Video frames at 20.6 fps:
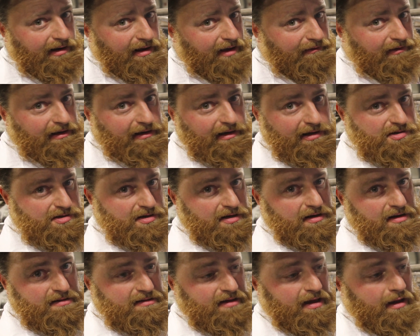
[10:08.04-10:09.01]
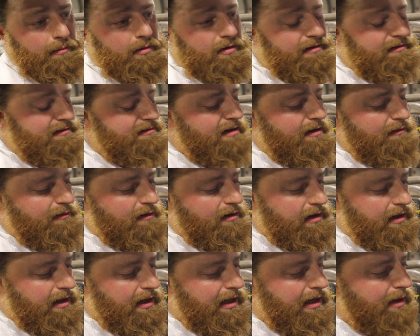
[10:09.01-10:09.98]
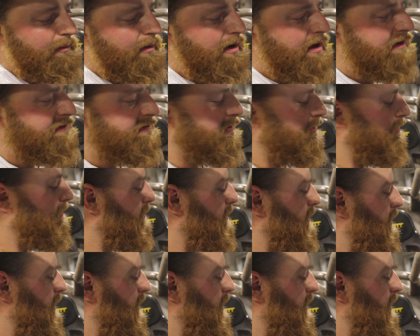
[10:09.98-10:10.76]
to have ignition disable and stuff on it anyway. So